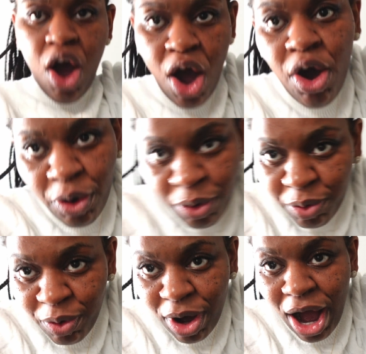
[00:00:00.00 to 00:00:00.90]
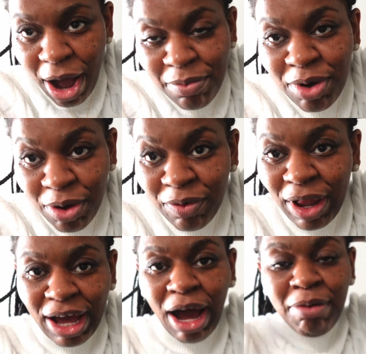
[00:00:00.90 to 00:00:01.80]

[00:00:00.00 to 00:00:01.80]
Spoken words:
oh, I'm starting like